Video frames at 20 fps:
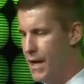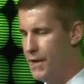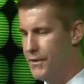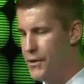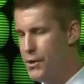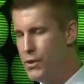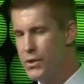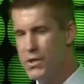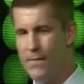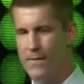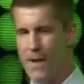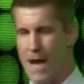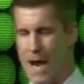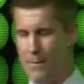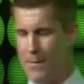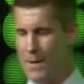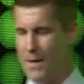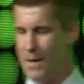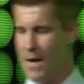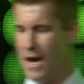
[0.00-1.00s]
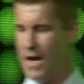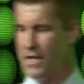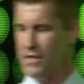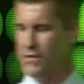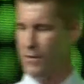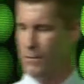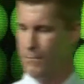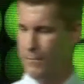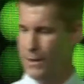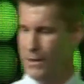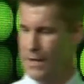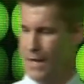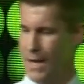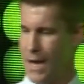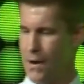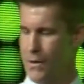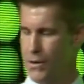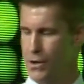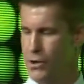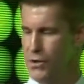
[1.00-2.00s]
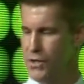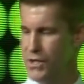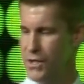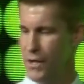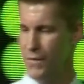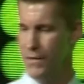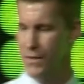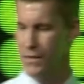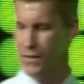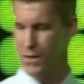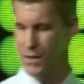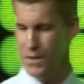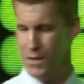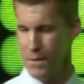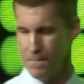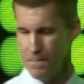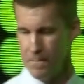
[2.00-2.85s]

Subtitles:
the use of APIs for building out new services.